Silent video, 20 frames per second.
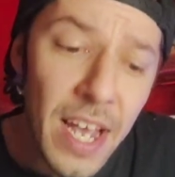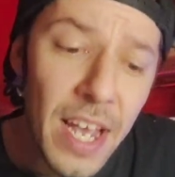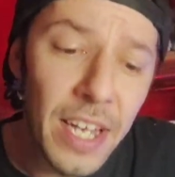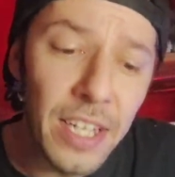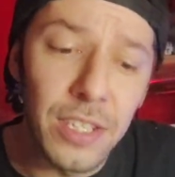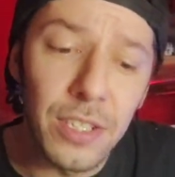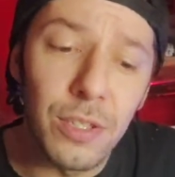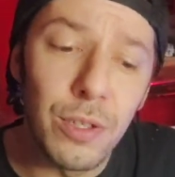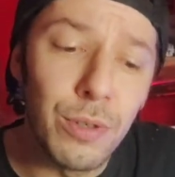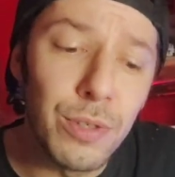
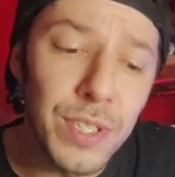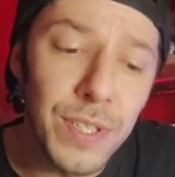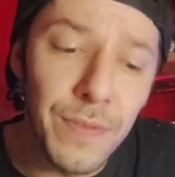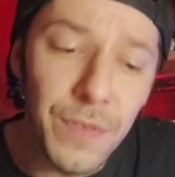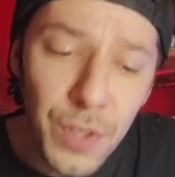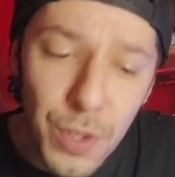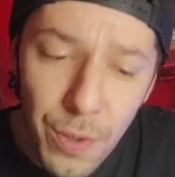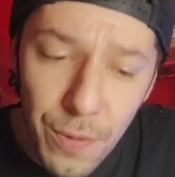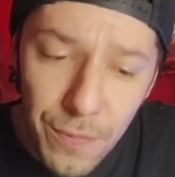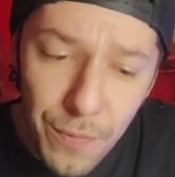Exclusive
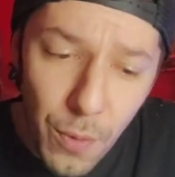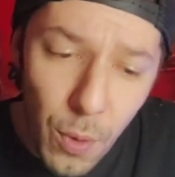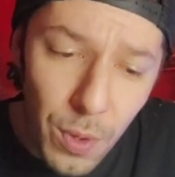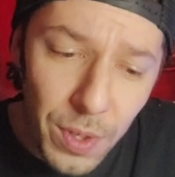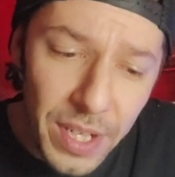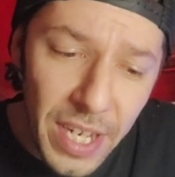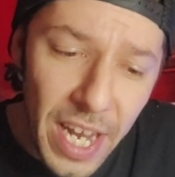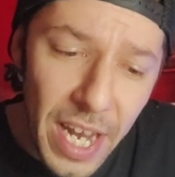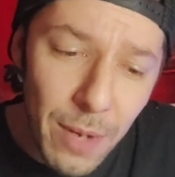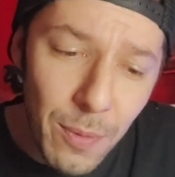new
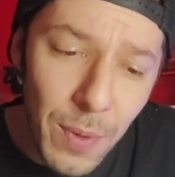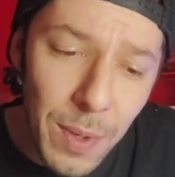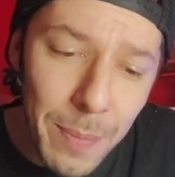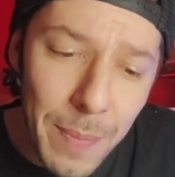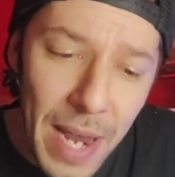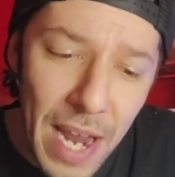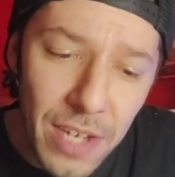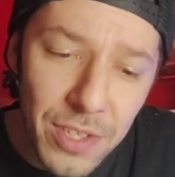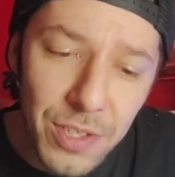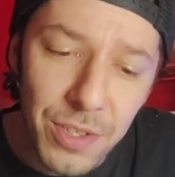4K
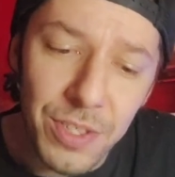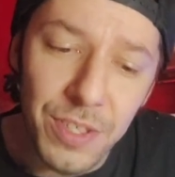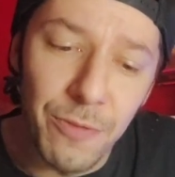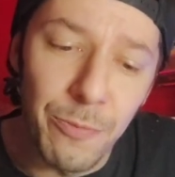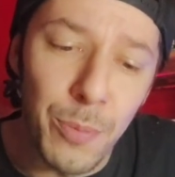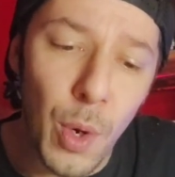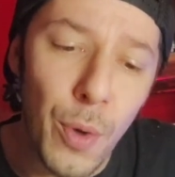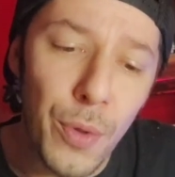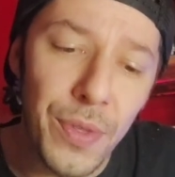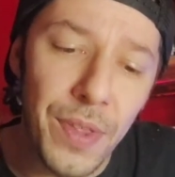remasters
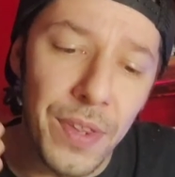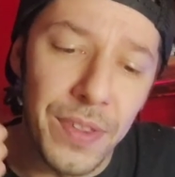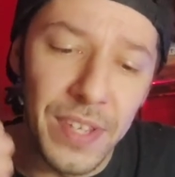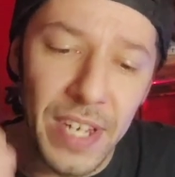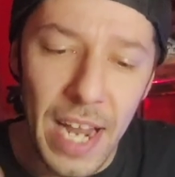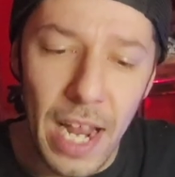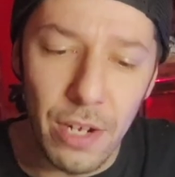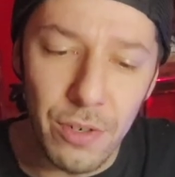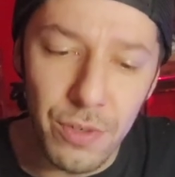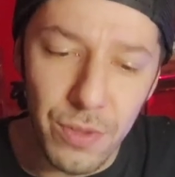of both the
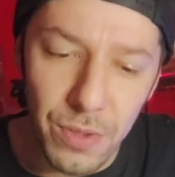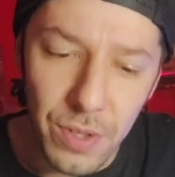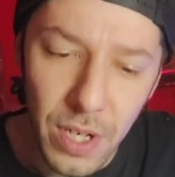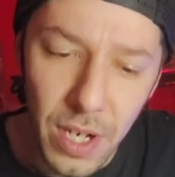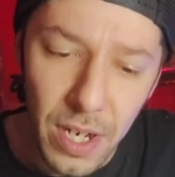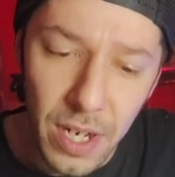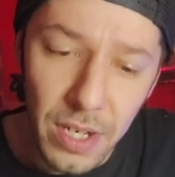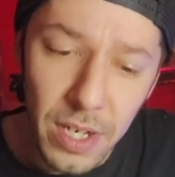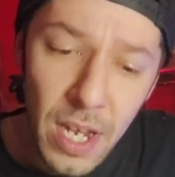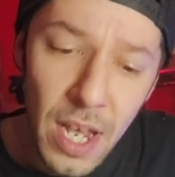
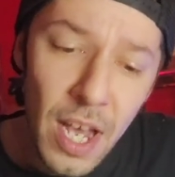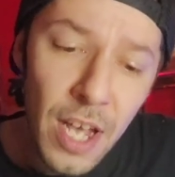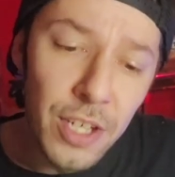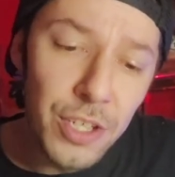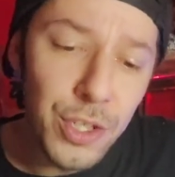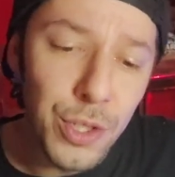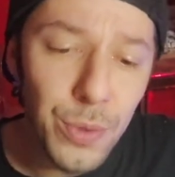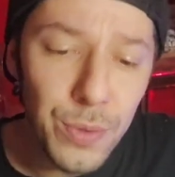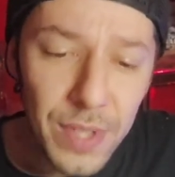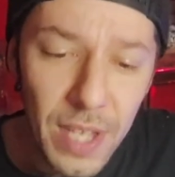theatrical cut,
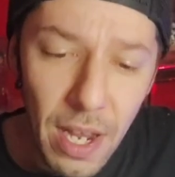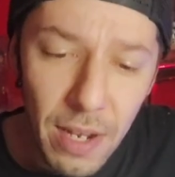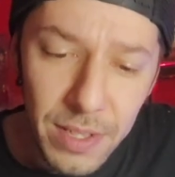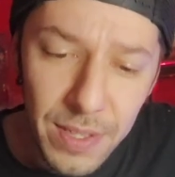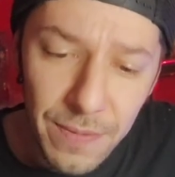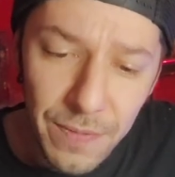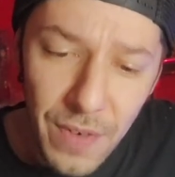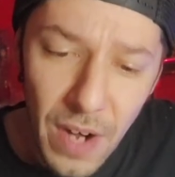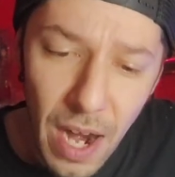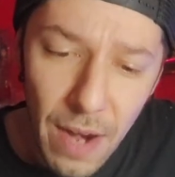
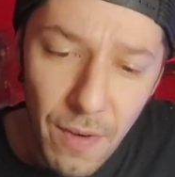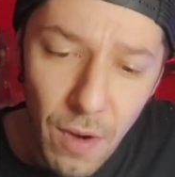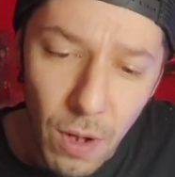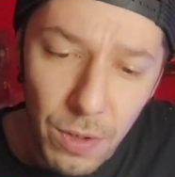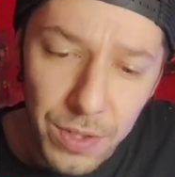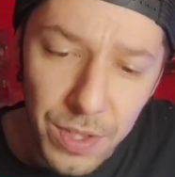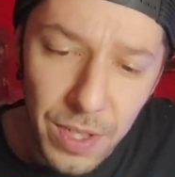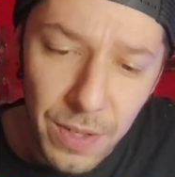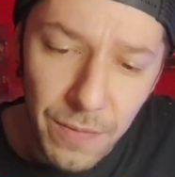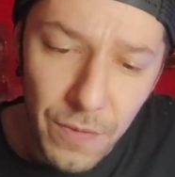2005
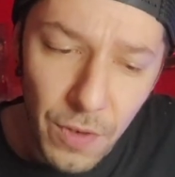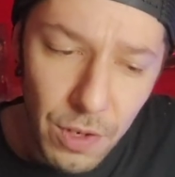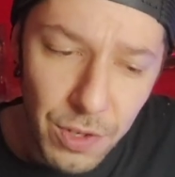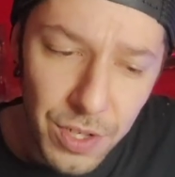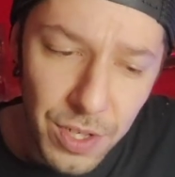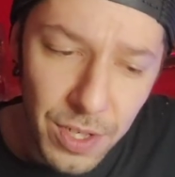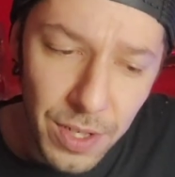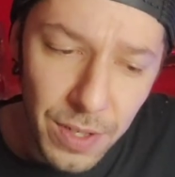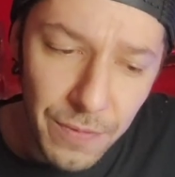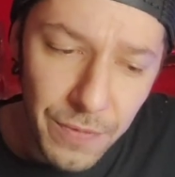alternate
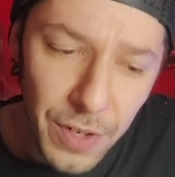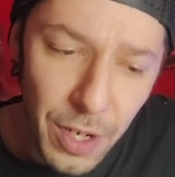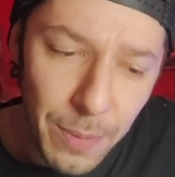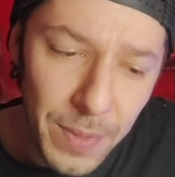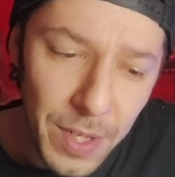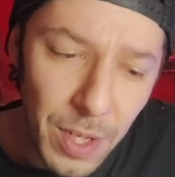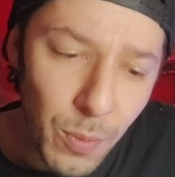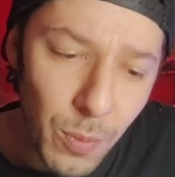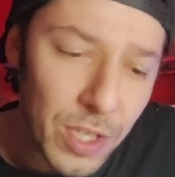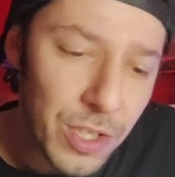version of the film,
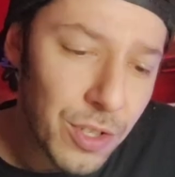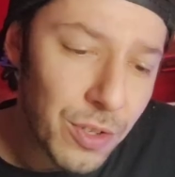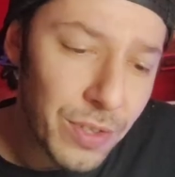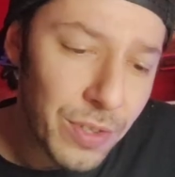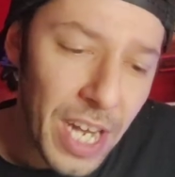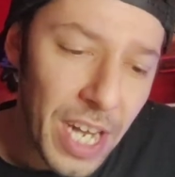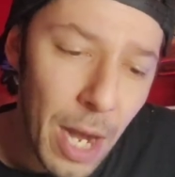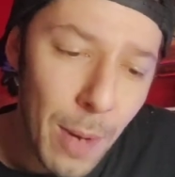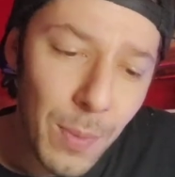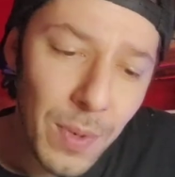the original
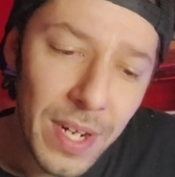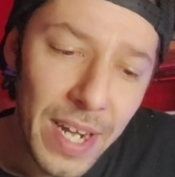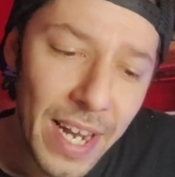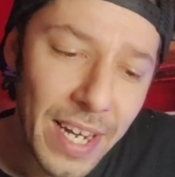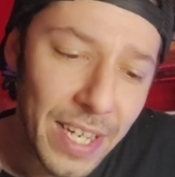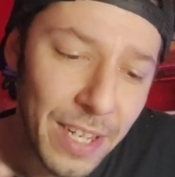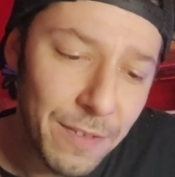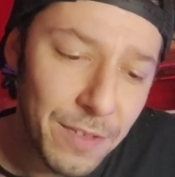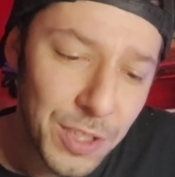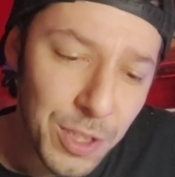camera
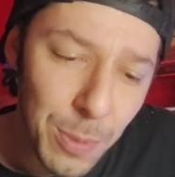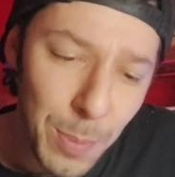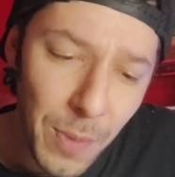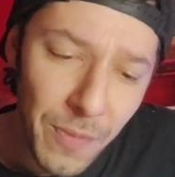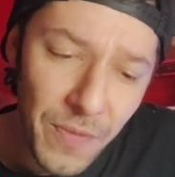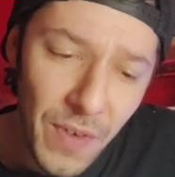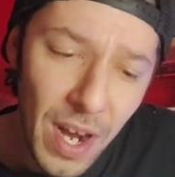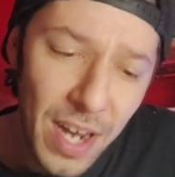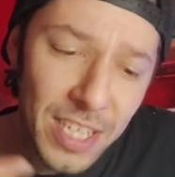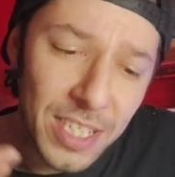negative,
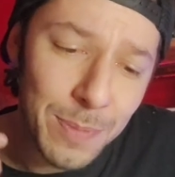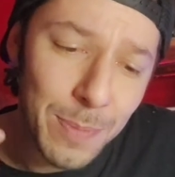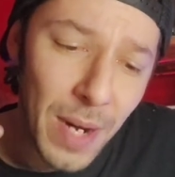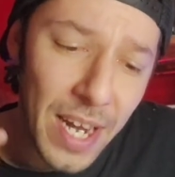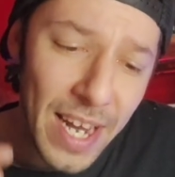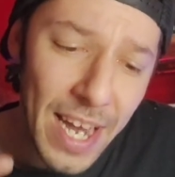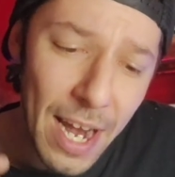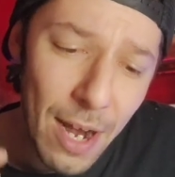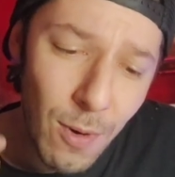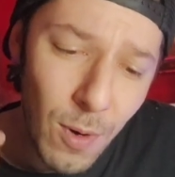supervised
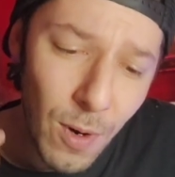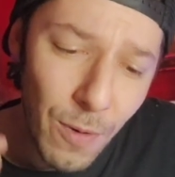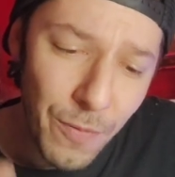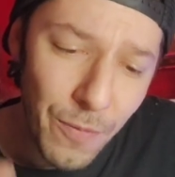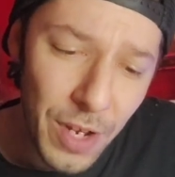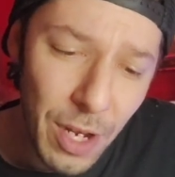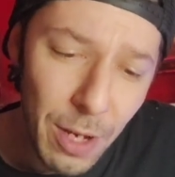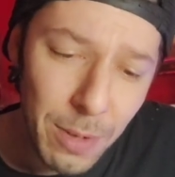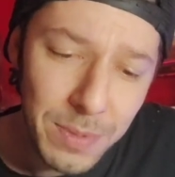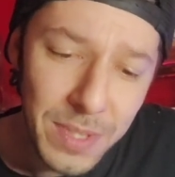by Arrow
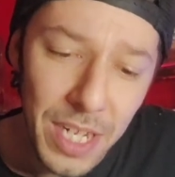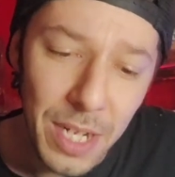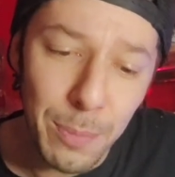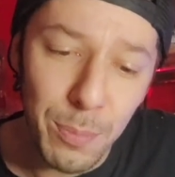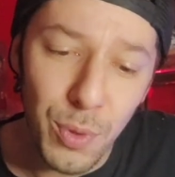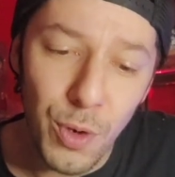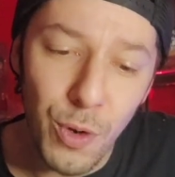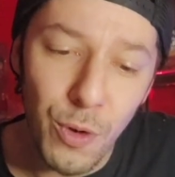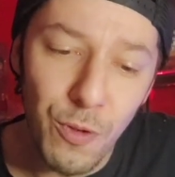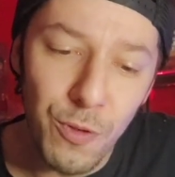Films and
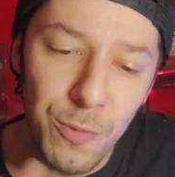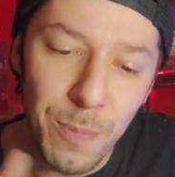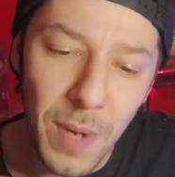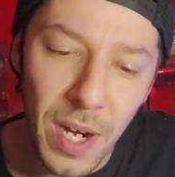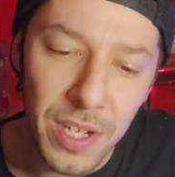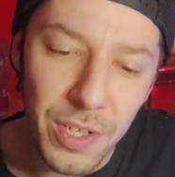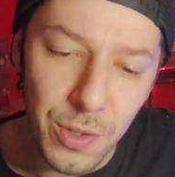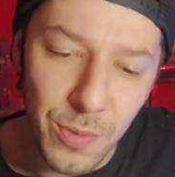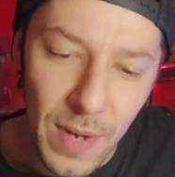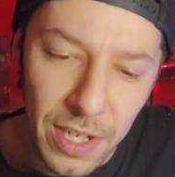approved
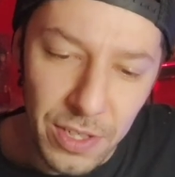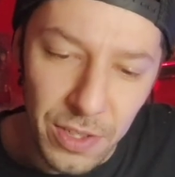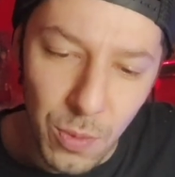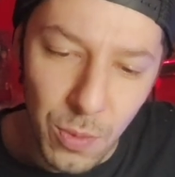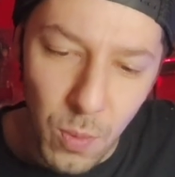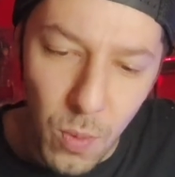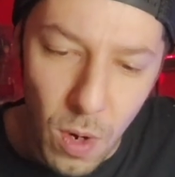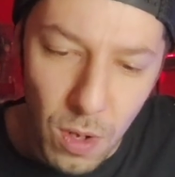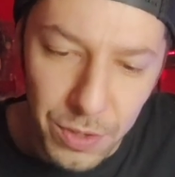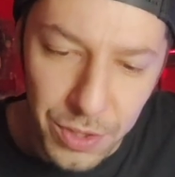by director
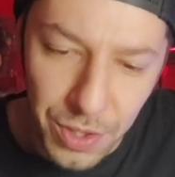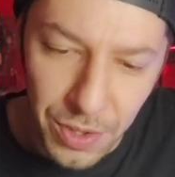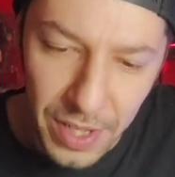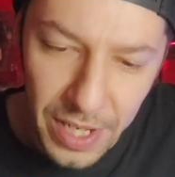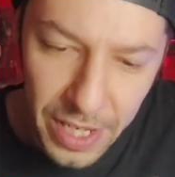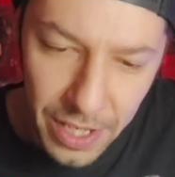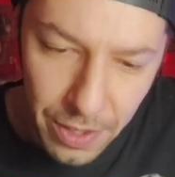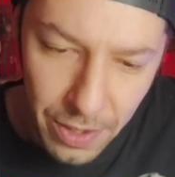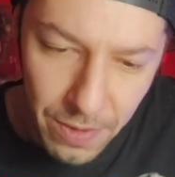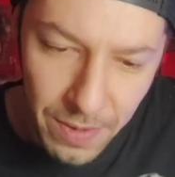Walter
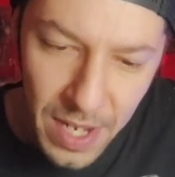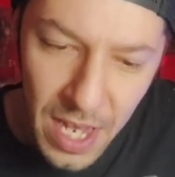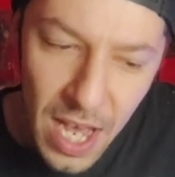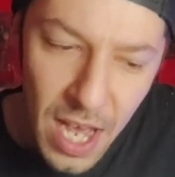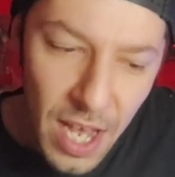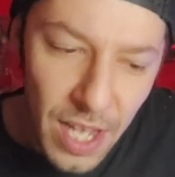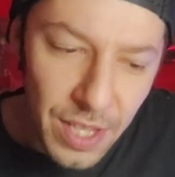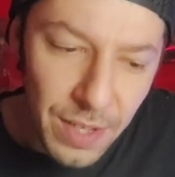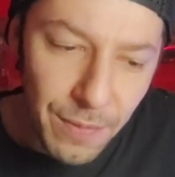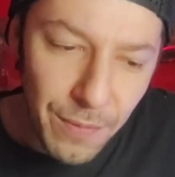Hill.
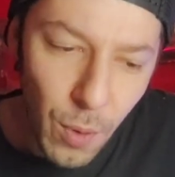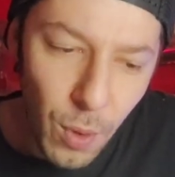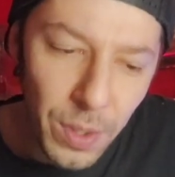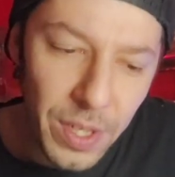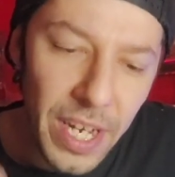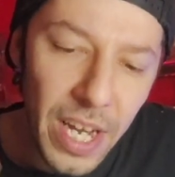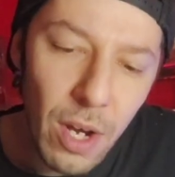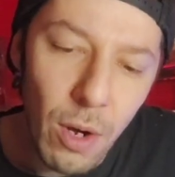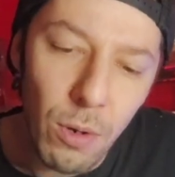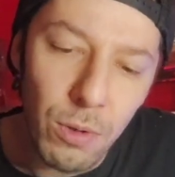The
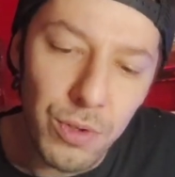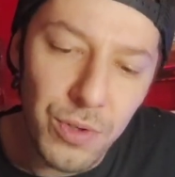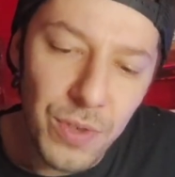4K Ultra